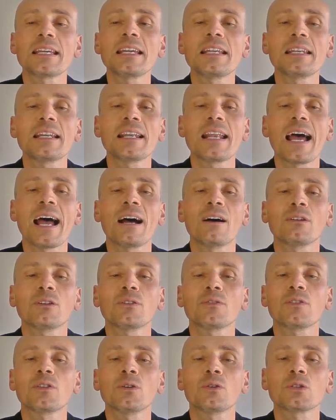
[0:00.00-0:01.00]
in and out
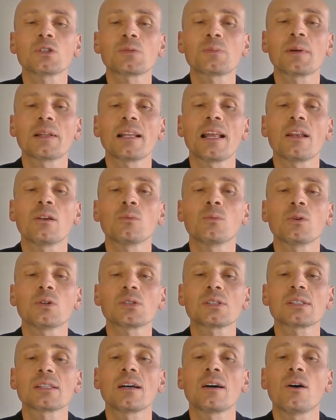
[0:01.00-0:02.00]
of the hospital and
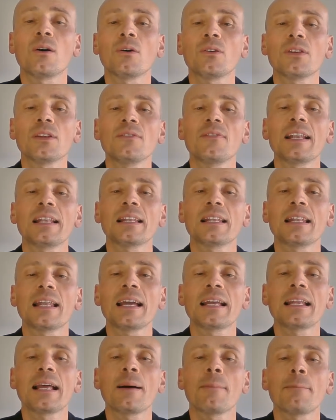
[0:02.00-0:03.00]
was on the
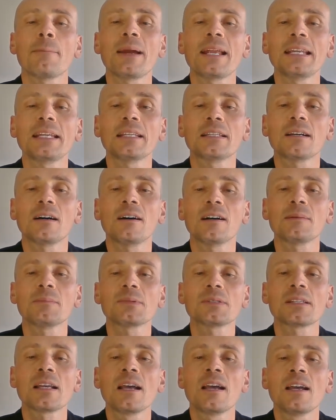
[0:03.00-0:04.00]
ventilator many
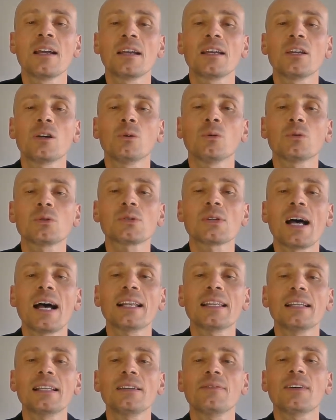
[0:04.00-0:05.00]
times. He also
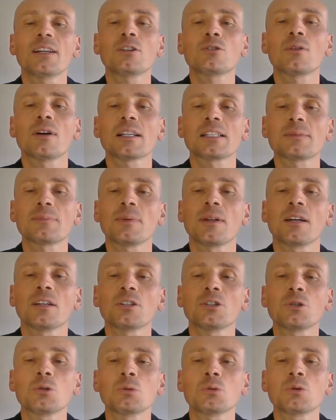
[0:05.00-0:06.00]
had a liver
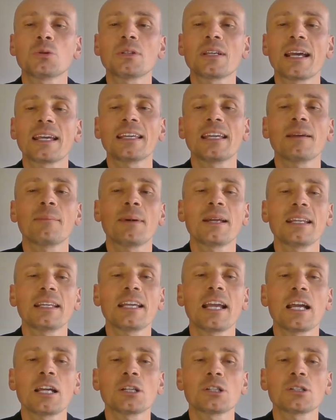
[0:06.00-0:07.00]
transplant due to taking
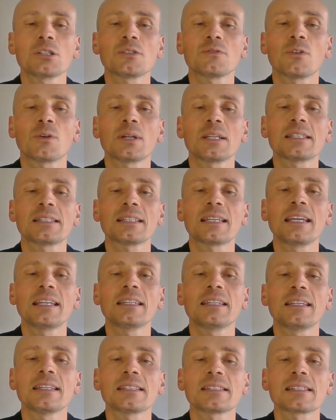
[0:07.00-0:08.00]
medications for his
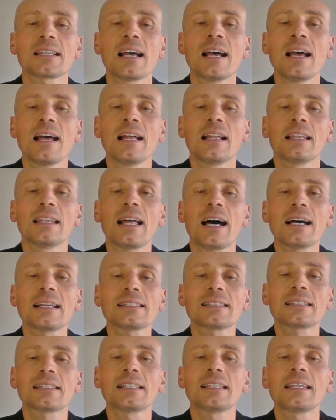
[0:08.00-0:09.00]
kidneys.
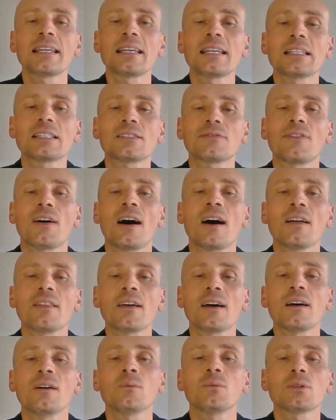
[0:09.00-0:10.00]
Lastly, his
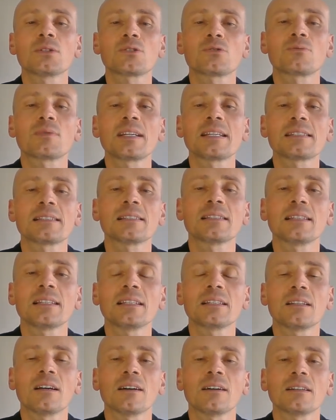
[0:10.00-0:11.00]
father was
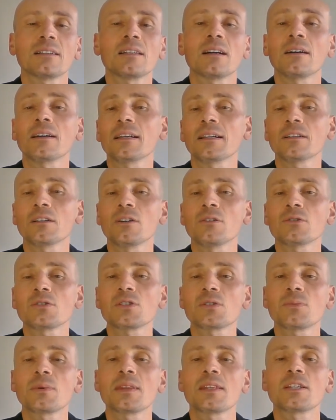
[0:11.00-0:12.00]
recently
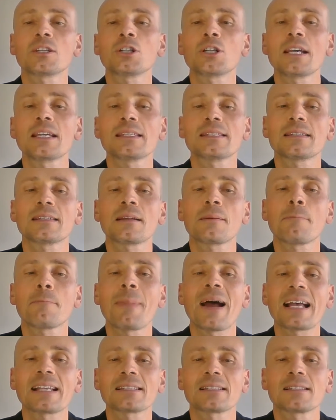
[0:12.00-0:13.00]
diagnosed with a chest
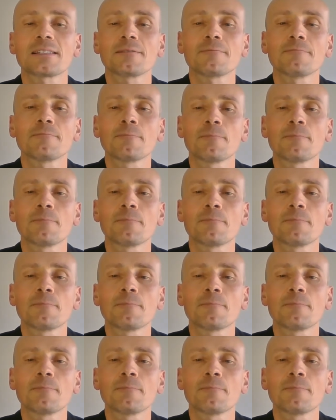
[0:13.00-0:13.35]
mass.